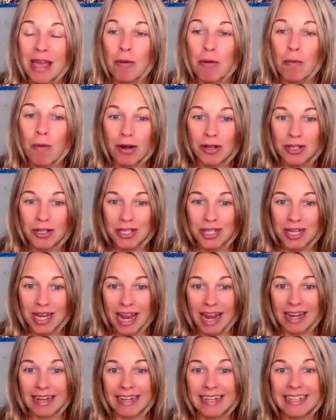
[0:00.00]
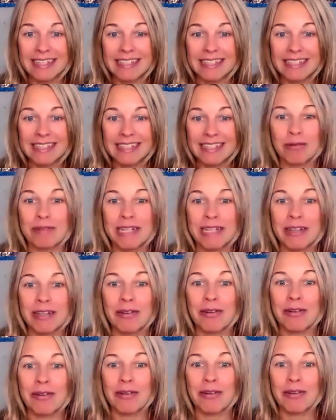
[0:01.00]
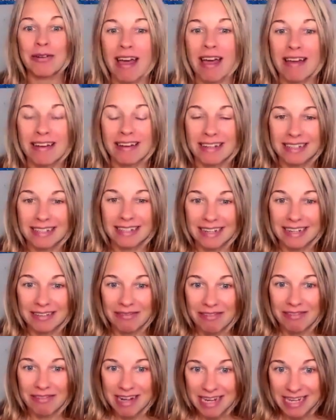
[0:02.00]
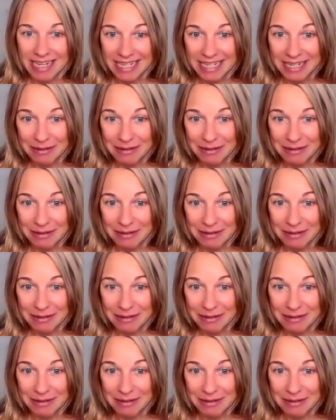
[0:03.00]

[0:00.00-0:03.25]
watch and listen to a video rather than read.